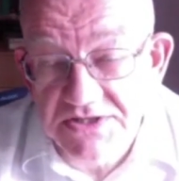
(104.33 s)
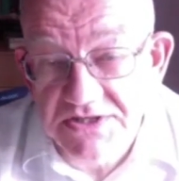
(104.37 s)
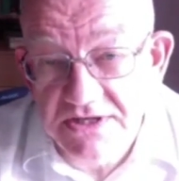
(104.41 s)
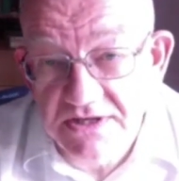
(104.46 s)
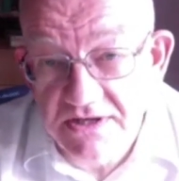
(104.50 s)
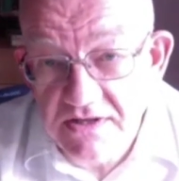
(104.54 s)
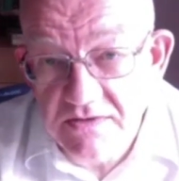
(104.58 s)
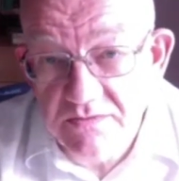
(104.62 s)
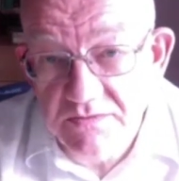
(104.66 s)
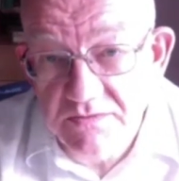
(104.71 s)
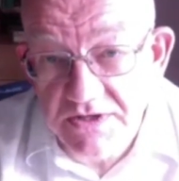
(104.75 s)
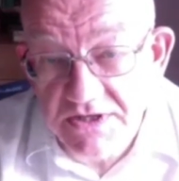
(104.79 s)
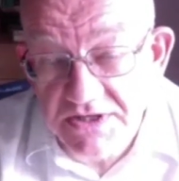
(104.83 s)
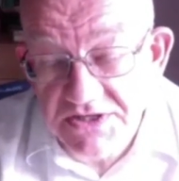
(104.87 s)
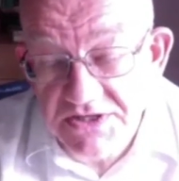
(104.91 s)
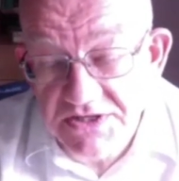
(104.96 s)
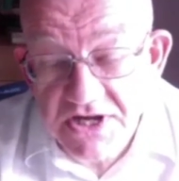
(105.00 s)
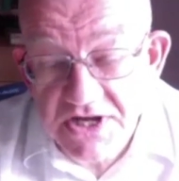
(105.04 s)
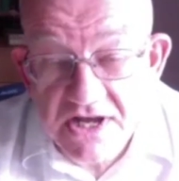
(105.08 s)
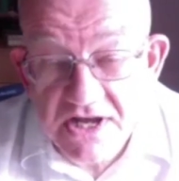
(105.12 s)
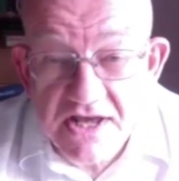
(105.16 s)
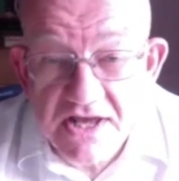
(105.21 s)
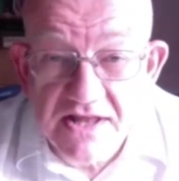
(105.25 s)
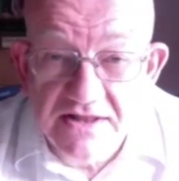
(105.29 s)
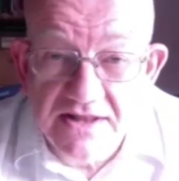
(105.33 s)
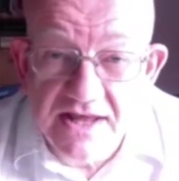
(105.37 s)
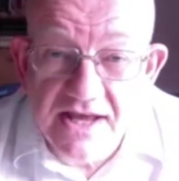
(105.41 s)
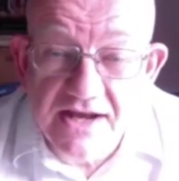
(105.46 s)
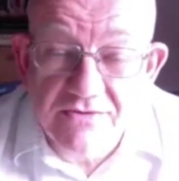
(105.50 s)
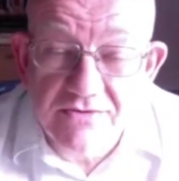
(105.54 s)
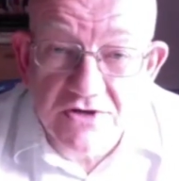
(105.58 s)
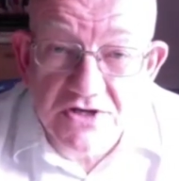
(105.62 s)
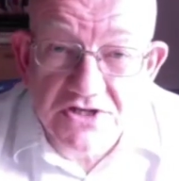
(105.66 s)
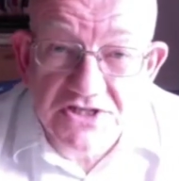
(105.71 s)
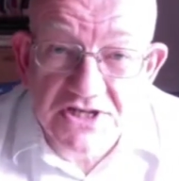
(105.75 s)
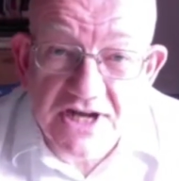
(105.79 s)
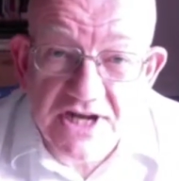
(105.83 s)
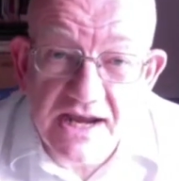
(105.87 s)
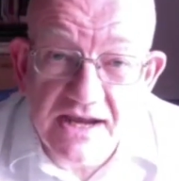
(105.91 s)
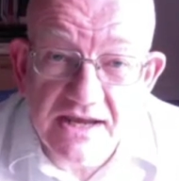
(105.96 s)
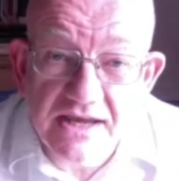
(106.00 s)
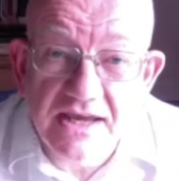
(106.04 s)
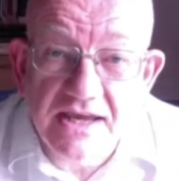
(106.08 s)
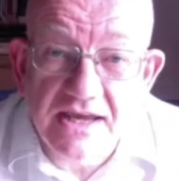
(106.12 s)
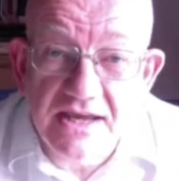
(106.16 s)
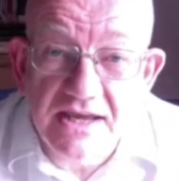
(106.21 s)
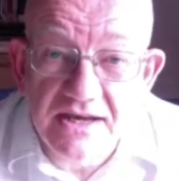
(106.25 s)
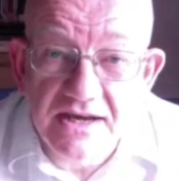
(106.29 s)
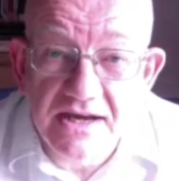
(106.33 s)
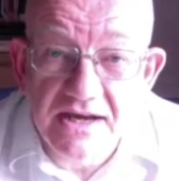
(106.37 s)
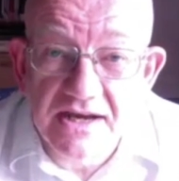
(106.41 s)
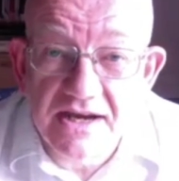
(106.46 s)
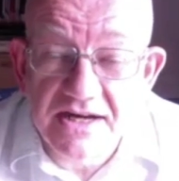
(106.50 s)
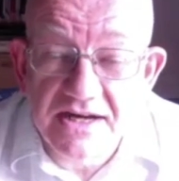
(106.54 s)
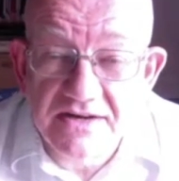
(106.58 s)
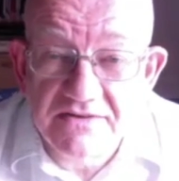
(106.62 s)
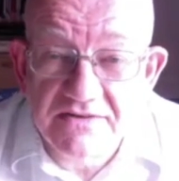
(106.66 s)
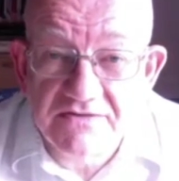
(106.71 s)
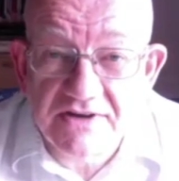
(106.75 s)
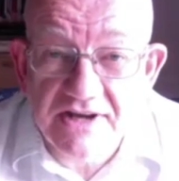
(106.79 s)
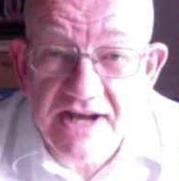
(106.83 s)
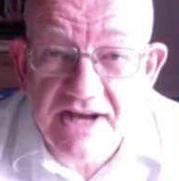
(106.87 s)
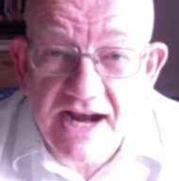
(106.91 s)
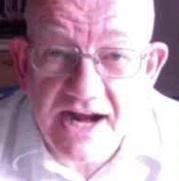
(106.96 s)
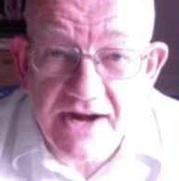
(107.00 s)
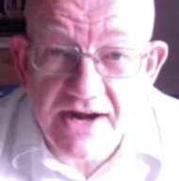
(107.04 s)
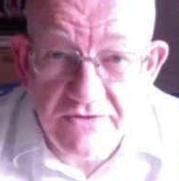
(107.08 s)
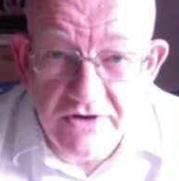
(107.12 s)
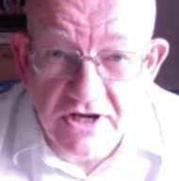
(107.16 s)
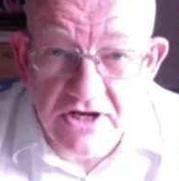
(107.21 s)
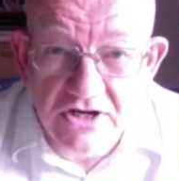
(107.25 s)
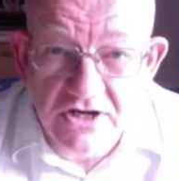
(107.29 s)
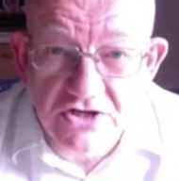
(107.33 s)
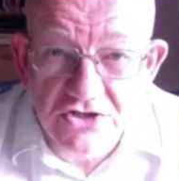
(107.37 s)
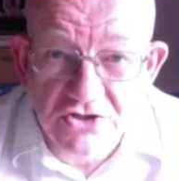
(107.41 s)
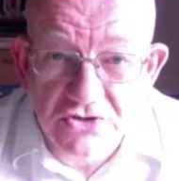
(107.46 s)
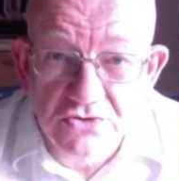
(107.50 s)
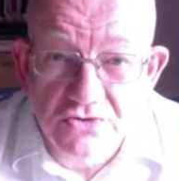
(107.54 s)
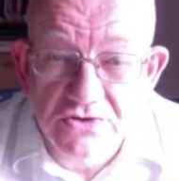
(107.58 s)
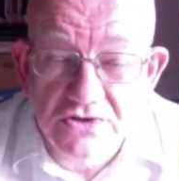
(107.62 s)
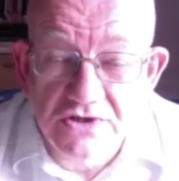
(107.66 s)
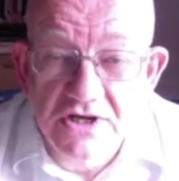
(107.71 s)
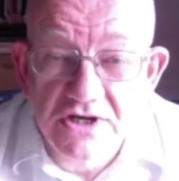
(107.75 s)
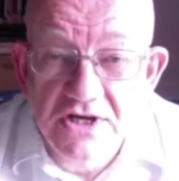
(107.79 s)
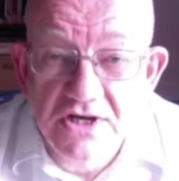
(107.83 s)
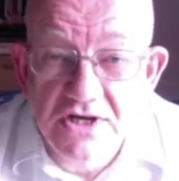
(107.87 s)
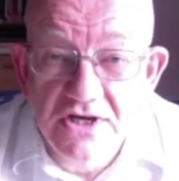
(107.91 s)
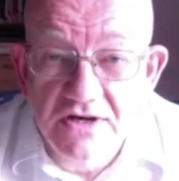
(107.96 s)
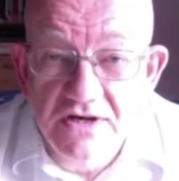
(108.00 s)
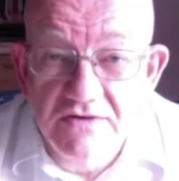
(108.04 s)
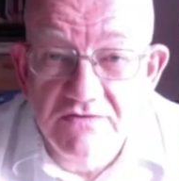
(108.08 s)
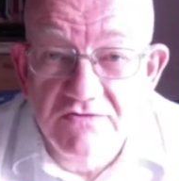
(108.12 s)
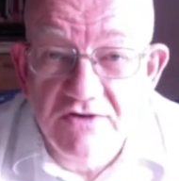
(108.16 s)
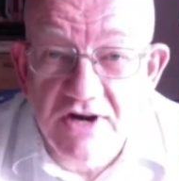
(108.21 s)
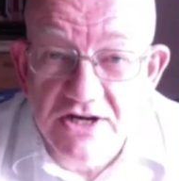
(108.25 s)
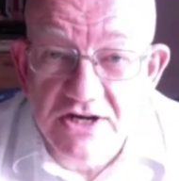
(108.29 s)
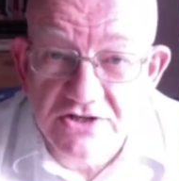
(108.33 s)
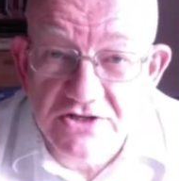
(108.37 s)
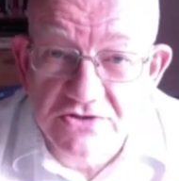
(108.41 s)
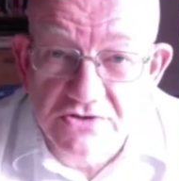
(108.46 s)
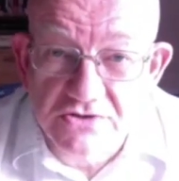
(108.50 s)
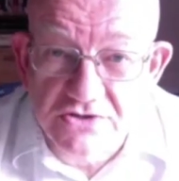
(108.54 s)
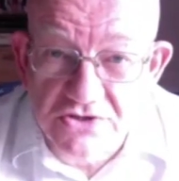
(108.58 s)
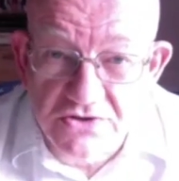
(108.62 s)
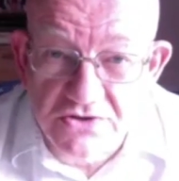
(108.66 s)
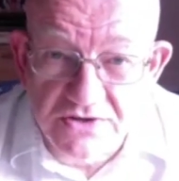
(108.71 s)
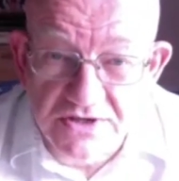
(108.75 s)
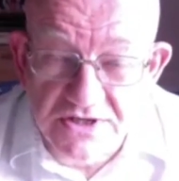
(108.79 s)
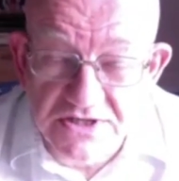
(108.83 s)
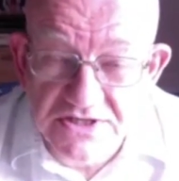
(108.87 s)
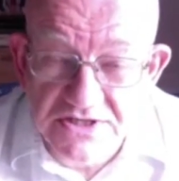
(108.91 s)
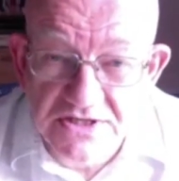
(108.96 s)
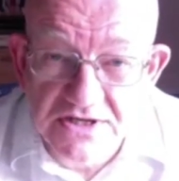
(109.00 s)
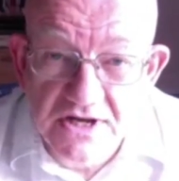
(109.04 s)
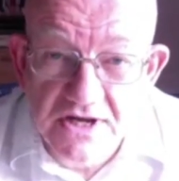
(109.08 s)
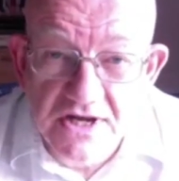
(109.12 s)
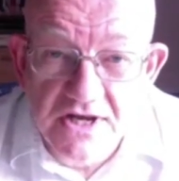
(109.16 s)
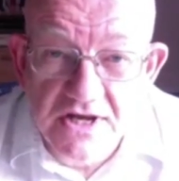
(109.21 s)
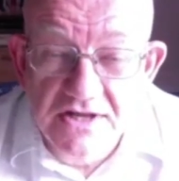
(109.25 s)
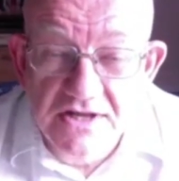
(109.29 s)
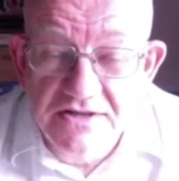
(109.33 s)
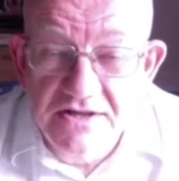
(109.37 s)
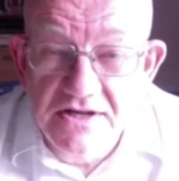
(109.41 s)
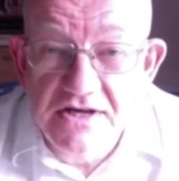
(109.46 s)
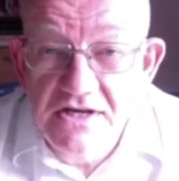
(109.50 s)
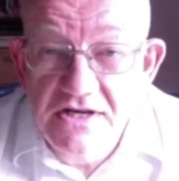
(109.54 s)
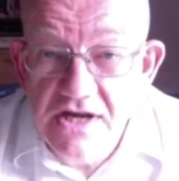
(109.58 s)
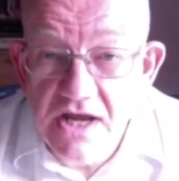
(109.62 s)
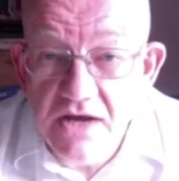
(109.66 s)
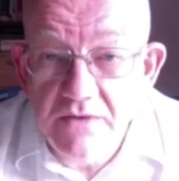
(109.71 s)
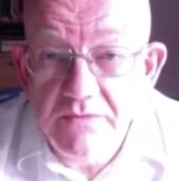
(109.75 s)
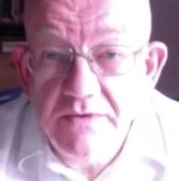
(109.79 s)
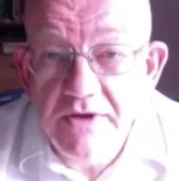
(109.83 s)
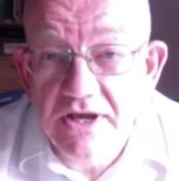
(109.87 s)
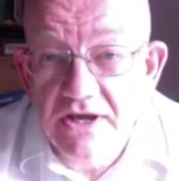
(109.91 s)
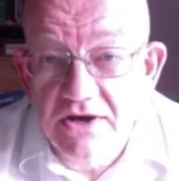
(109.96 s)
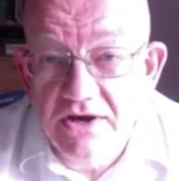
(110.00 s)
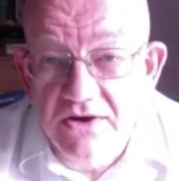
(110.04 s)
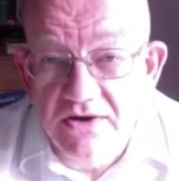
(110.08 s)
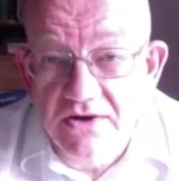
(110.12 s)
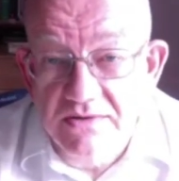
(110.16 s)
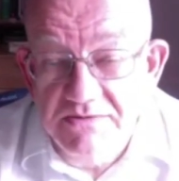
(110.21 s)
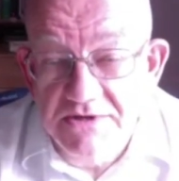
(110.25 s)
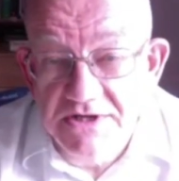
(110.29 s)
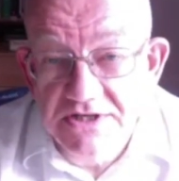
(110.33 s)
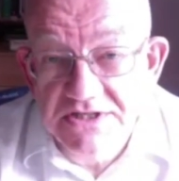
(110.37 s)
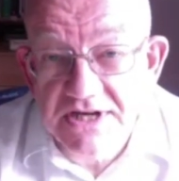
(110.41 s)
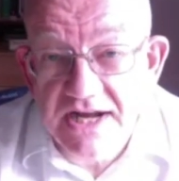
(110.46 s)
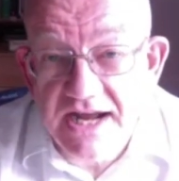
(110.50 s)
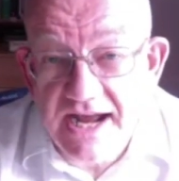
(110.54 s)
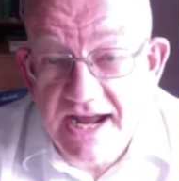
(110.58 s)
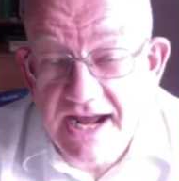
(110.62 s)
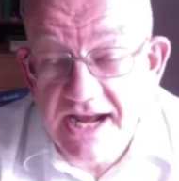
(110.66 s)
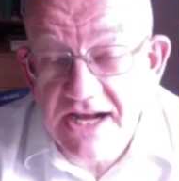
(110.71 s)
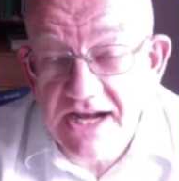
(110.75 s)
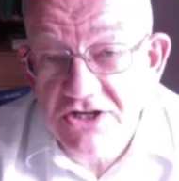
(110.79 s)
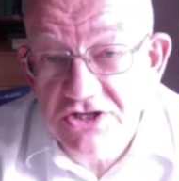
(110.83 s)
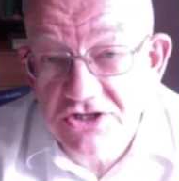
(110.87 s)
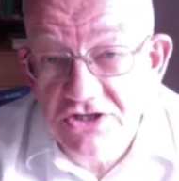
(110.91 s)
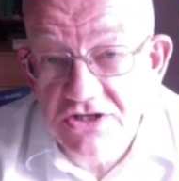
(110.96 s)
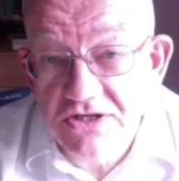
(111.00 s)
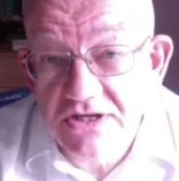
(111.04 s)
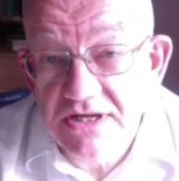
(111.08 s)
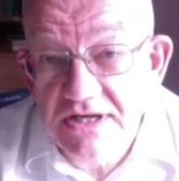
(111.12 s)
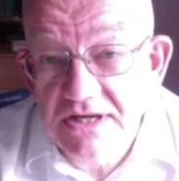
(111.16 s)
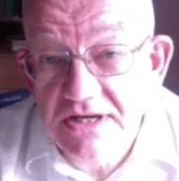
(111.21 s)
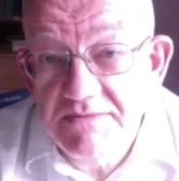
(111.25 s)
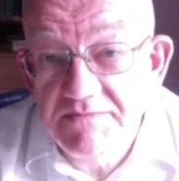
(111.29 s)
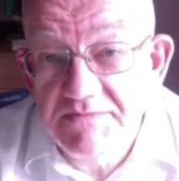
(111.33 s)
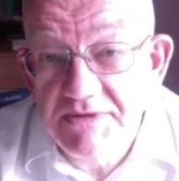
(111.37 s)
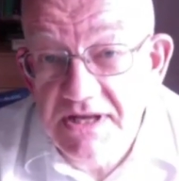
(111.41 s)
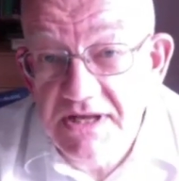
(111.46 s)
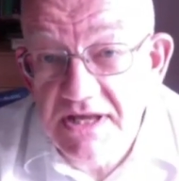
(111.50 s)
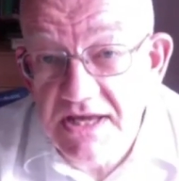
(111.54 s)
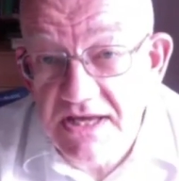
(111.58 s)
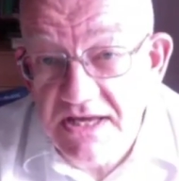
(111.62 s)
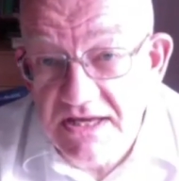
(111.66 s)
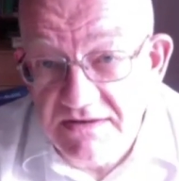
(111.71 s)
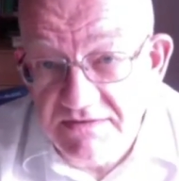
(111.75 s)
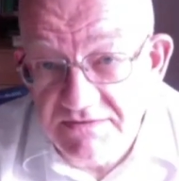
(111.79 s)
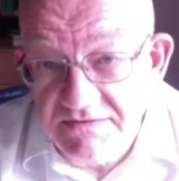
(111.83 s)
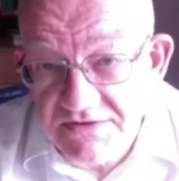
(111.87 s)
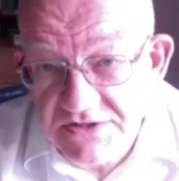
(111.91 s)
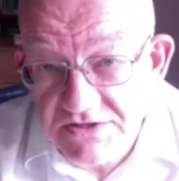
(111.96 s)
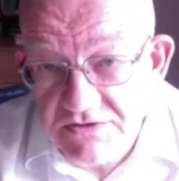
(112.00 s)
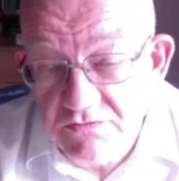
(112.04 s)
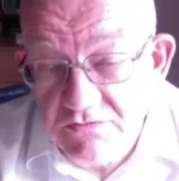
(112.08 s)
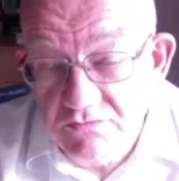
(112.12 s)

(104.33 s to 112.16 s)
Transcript: In other words, they are attacking a kind of caricature of rational choice that no economist actually believes,